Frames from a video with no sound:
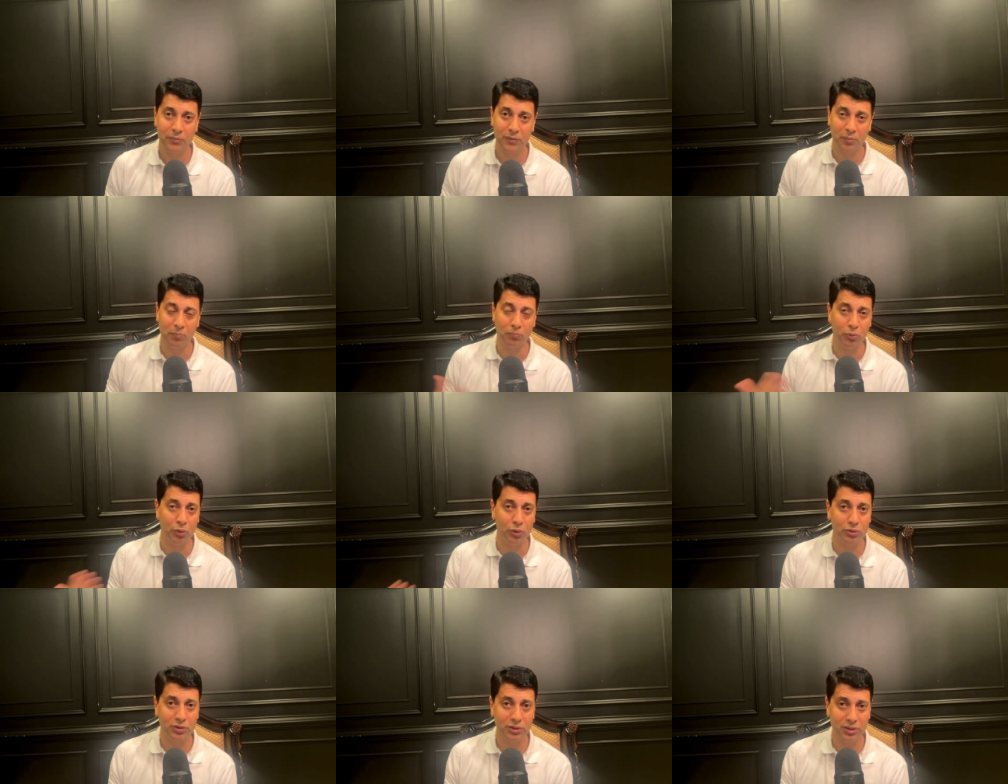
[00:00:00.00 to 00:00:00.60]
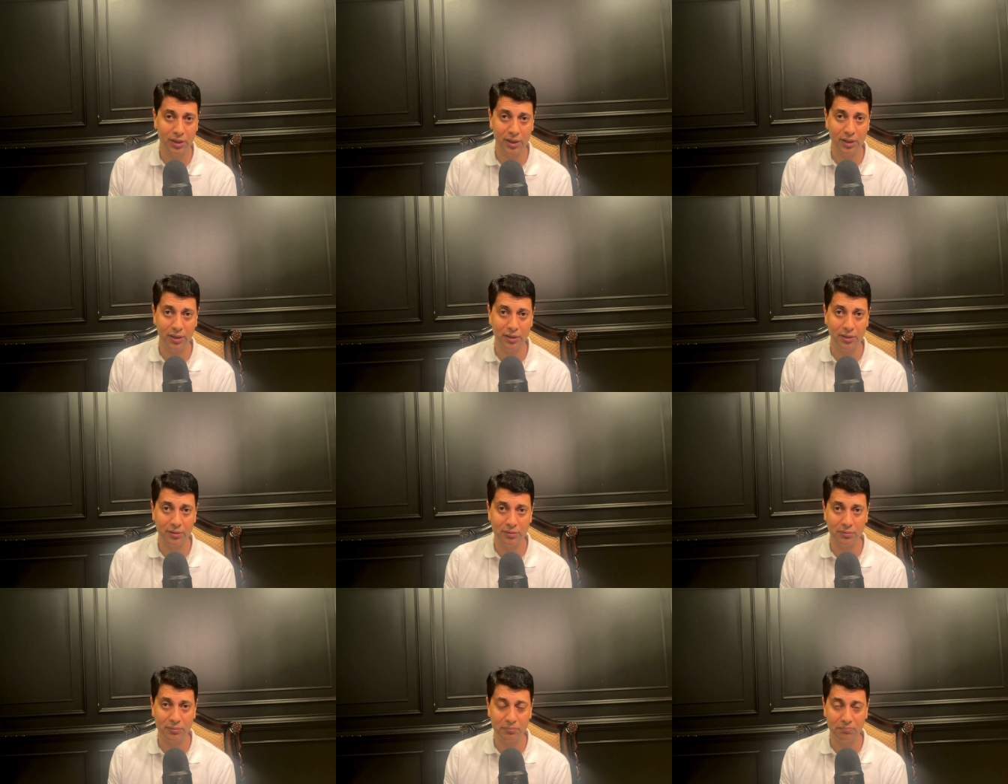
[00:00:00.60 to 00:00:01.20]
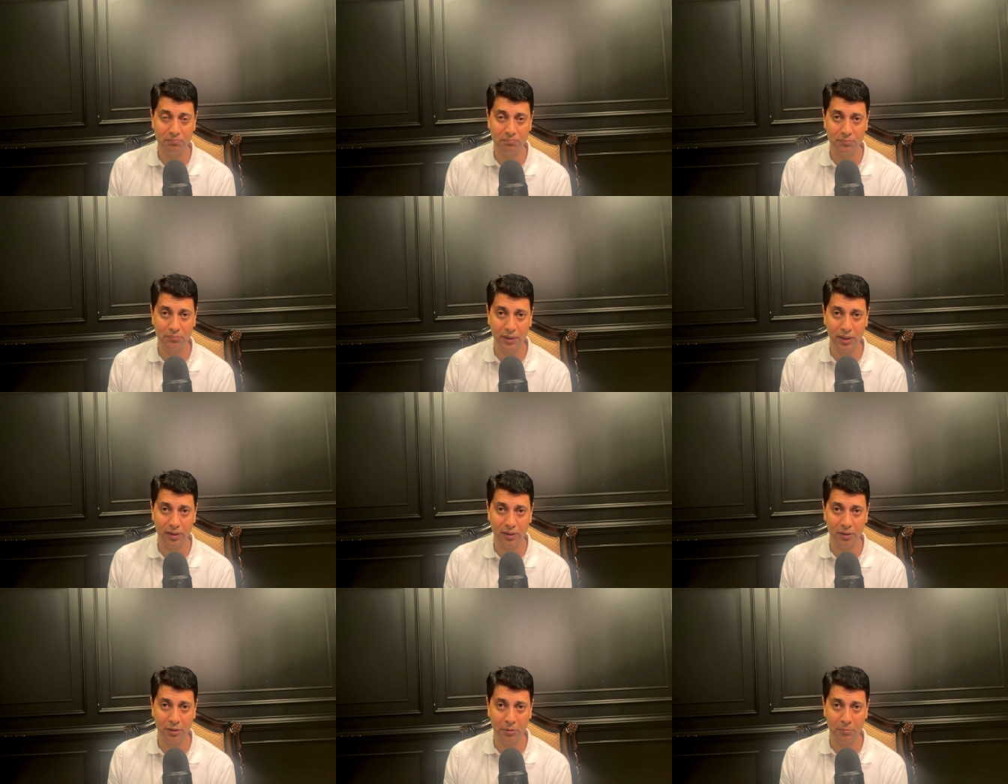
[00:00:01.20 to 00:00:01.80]
both in
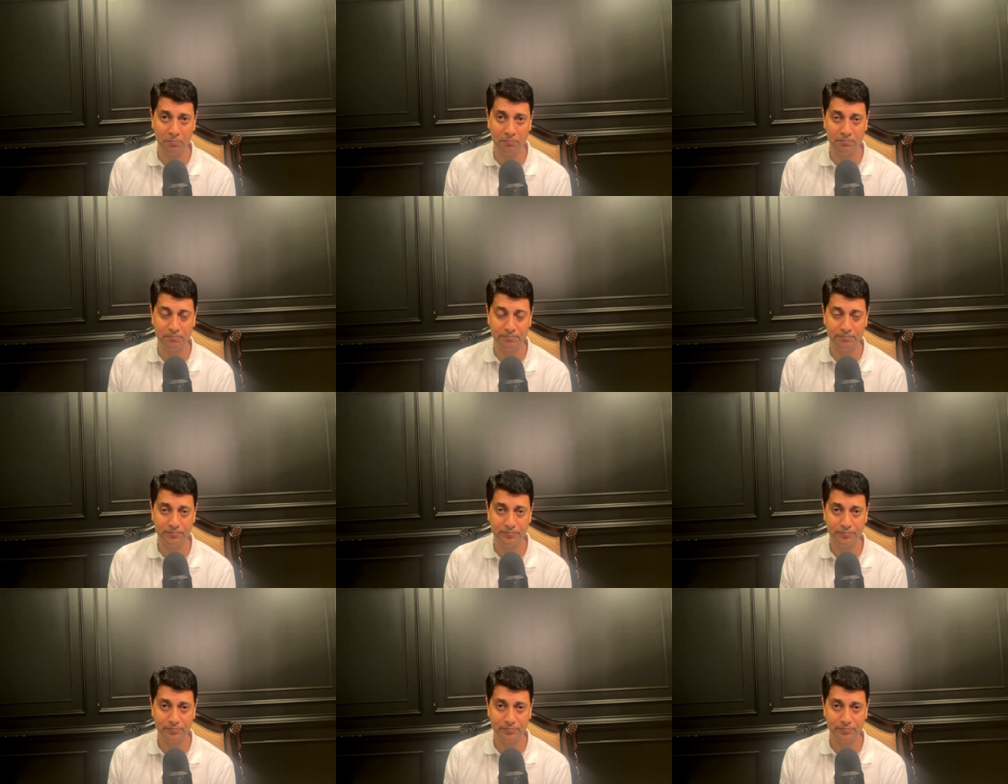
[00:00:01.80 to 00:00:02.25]
um,